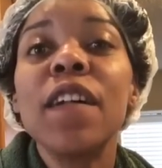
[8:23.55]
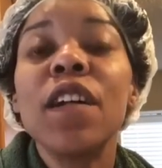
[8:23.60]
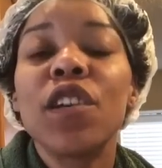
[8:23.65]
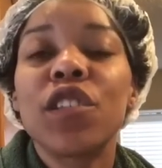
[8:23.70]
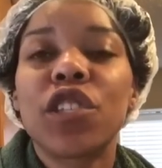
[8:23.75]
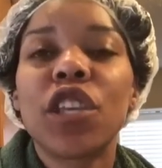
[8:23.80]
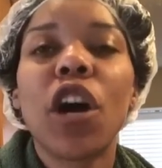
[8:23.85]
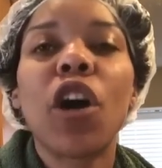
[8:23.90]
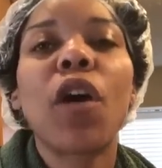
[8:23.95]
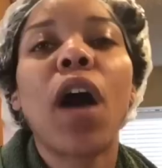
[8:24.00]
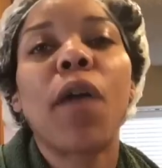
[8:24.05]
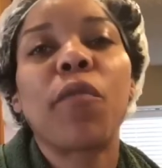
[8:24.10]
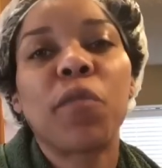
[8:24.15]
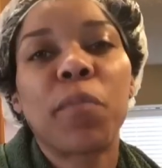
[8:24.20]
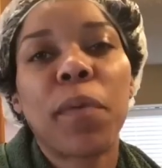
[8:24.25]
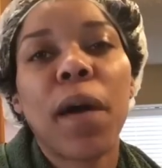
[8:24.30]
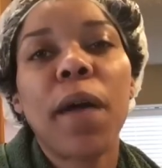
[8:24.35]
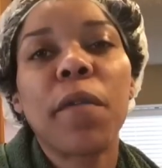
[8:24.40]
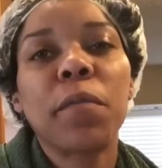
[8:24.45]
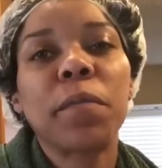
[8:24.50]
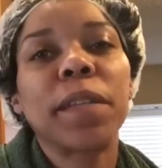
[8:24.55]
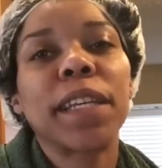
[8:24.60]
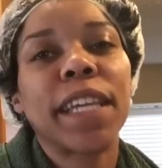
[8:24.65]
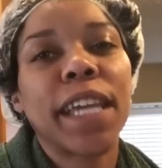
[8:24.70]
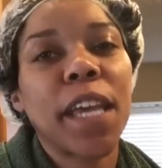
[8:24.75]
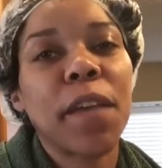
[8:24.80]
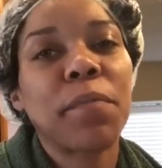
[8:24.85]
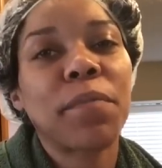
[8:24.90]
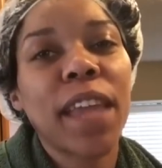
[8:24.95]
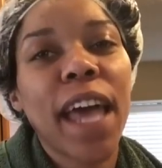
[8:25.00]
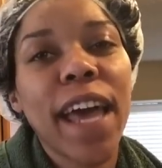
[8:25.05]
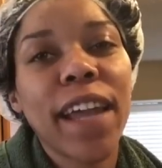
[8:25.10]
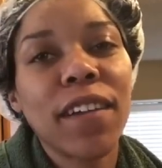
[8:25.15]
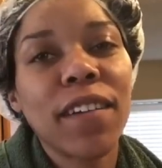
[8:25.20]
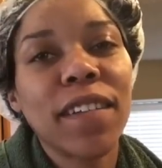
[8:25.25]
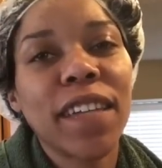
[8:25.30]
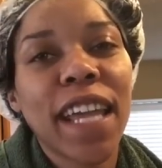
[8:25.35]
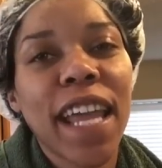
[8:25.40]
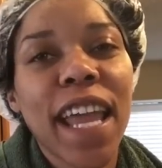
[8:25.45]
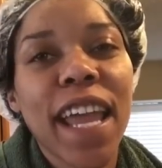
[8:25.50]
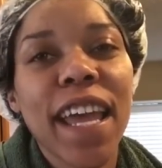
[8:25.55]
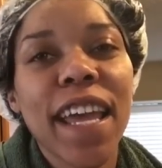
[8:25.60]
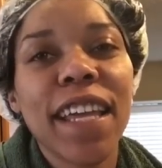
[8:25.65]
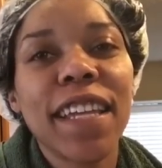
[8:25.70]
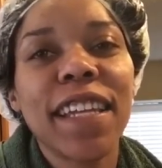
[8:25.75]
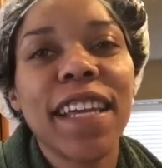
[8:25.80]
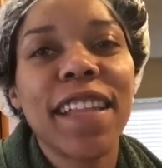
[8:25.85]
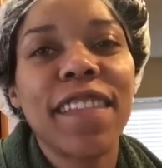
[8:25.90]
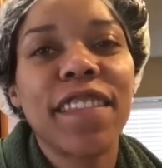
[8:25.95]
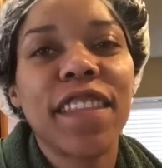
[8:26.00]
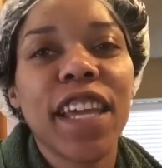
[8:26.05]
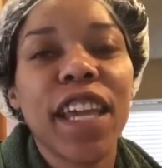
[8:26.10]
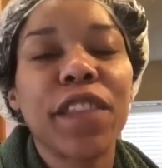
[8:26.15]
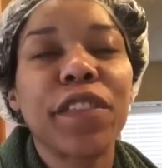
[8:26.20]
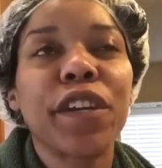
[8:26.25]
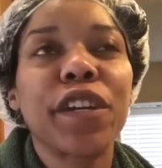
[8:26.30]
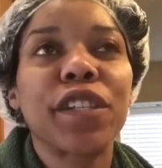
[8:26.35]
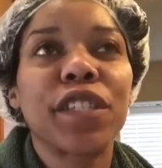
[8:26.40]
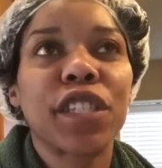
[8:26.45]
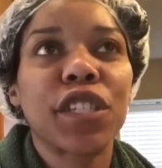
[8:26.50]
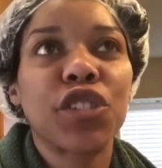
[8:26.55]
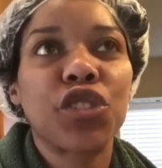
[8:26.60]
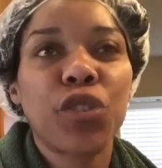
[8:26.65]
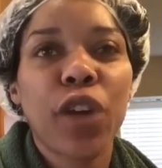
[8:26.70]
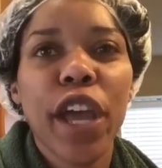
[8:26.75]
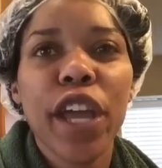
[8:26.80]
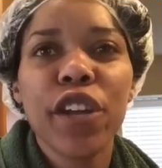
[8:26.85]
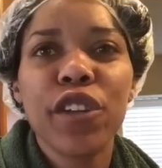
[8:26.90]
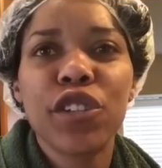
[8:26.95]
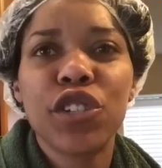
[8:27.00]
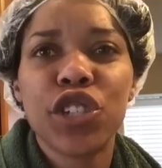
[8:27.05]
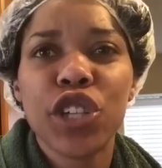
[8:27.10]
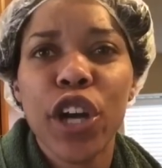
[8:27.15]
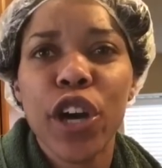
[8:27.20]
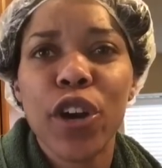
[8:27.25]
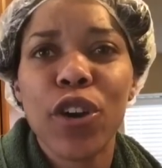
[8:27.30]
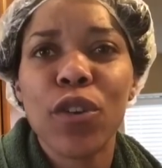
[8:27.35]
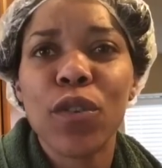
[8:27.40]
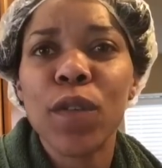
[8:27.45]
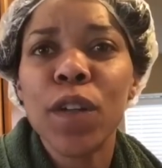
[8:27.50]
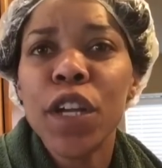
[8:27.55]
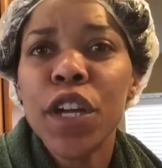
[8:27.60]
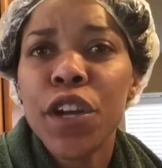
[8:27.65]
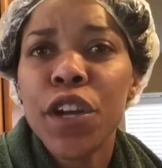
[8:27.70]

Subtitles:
So I will probably keep that on hand. And then there's a Trader Joe